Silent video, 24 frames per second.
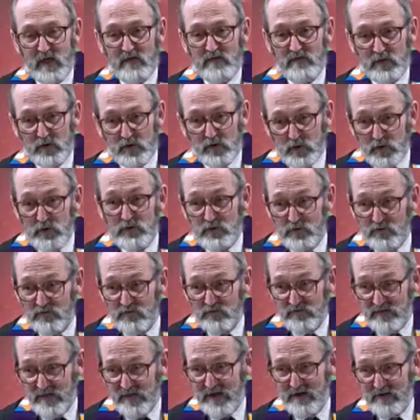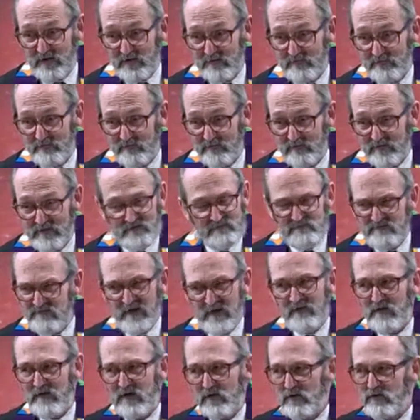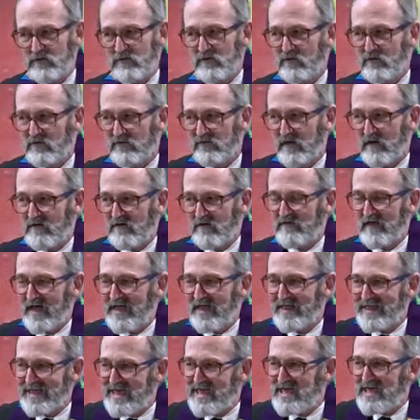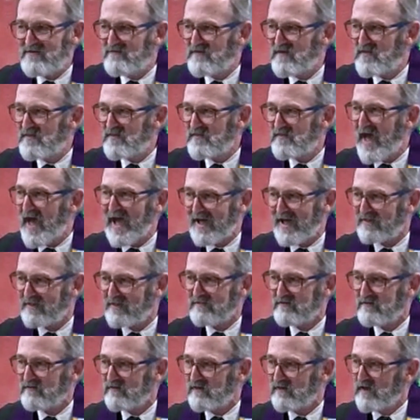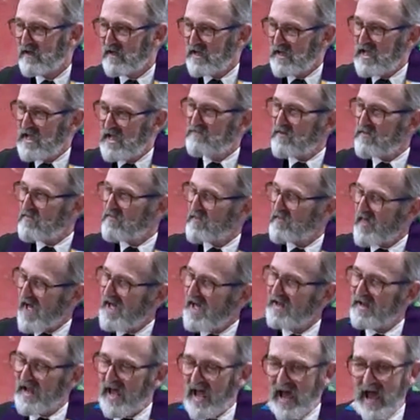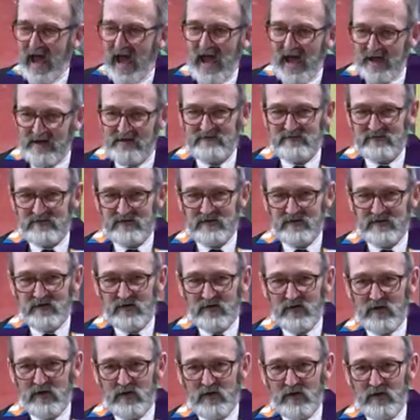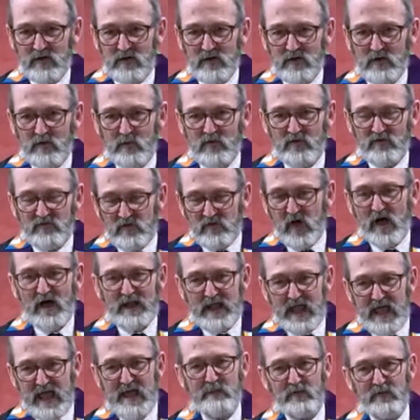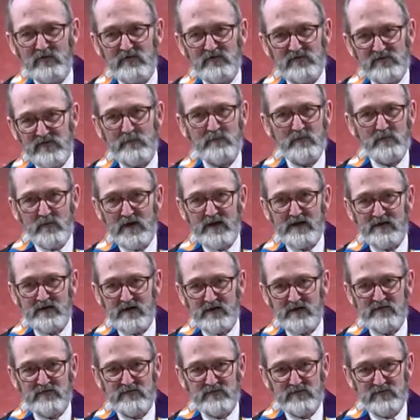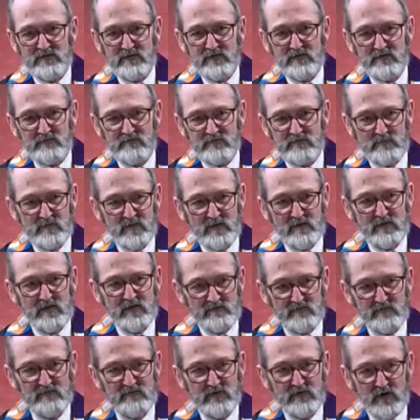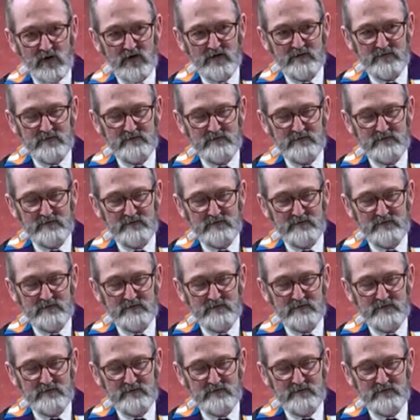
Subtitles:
The good news there, the very good news there, is that even that act was not able to separate us from the love of God.